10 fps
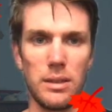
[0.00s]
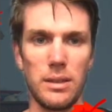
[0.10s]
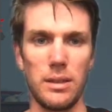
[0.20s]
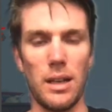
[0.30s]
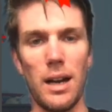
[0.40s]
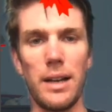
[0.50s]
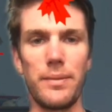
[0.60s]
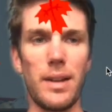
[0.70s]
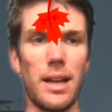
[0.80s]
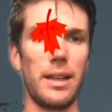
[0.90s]
All right, I
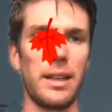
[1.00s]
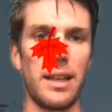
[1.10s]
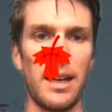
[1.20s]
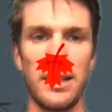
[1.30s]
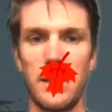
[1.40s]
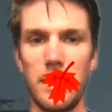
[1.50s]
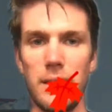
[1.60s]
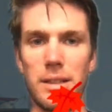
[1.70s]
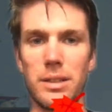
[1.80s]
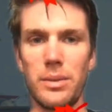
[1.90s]
like that.
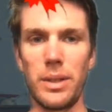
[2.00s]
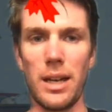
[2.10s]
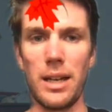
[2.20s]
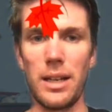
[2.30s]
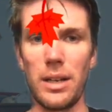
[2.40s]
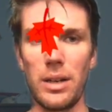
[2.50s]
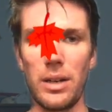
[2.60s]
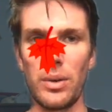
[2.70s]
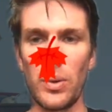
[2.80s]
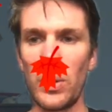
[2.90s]
So we got
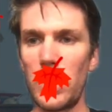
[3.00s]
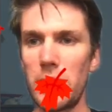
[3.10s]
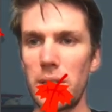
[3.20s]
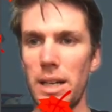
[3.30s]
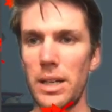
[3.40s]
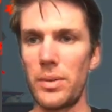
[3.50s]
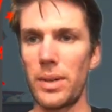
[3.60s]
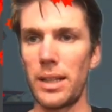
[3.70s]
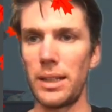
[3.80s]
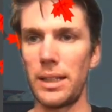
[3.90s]
orange and
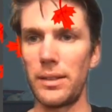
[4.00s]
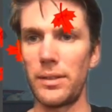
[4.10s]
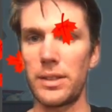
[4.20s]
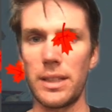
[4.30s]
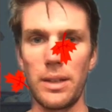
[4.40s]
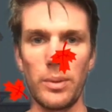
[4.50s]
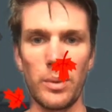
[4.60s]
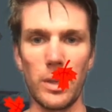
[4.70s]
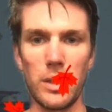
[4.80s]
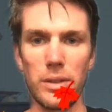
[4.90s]
red leaves, and we
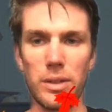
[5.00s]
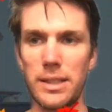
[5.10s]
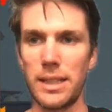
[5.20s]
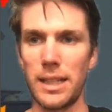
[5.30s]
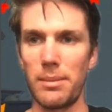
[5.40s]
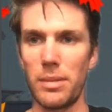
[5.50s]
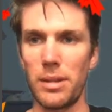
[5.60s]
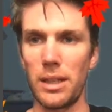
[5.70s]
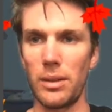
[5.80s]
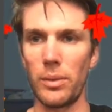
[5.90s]
want to do the same
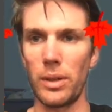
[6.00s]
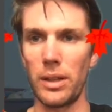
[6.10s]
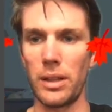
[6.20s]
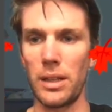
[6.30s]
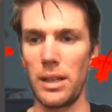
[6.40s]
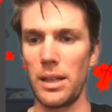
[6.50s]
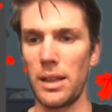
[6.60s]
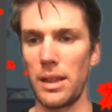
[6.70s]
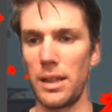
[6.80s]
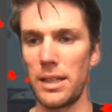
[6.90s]
thing with
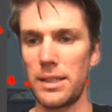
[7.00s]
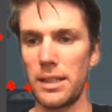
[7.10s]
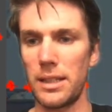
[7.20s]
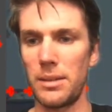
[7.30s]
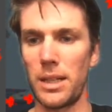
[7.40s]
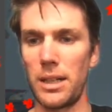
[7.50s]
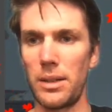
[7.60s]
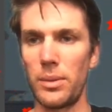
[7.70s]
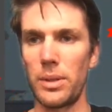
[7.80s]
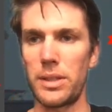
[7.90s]
this emitter,
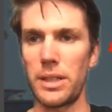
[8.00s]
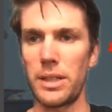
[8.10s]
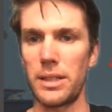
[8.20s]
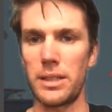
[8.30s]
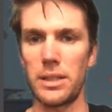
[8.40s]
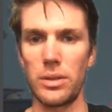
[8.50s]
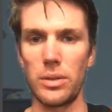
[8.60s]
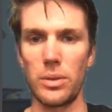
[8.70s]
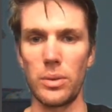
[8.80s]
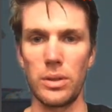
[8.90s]
which is to
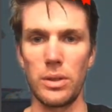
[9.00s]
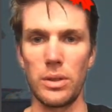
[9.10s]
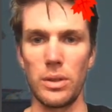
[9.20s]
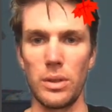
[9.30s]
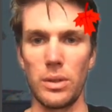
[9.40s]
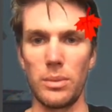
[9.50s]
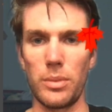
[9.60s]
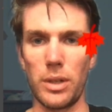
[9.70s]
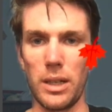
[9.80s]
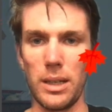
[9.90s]
bring it
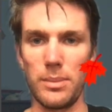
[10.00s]
up.